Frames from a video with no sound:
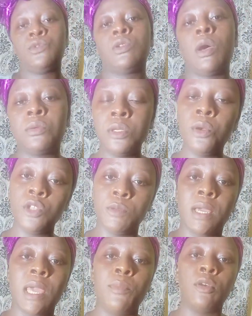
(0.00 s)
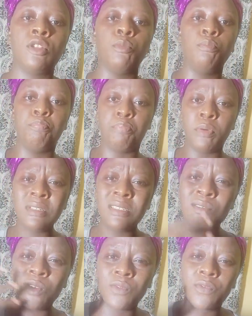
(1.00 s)
So I was still going to market, but the
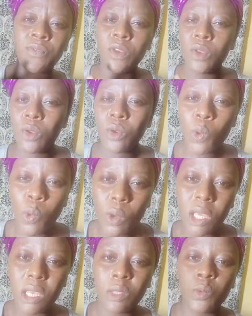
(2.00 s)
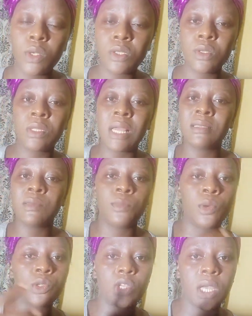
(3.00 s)
burden of cooking was not as
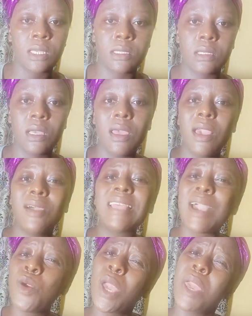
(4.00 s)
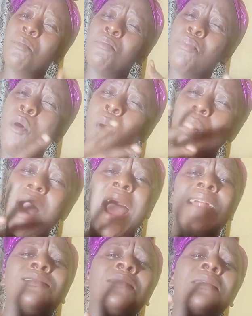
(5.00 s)
much as, because I cook in bulk,
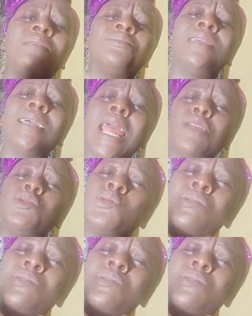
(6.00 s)
and sometimes it will take like 2